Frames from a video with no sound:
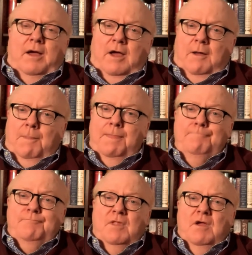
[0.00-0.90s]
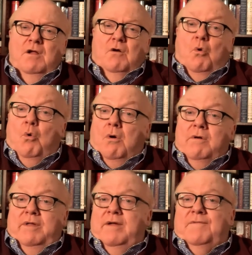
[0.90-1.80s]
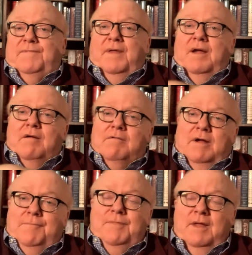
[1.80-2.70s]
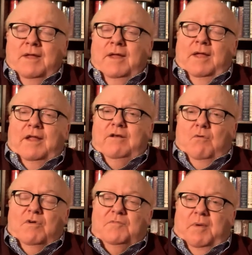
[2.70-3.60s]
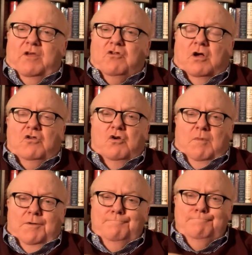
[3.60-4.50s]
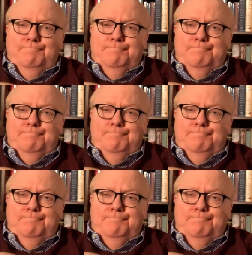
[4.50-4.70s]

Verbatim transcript: um, or if they're um, endorsed by Chuck Schumer.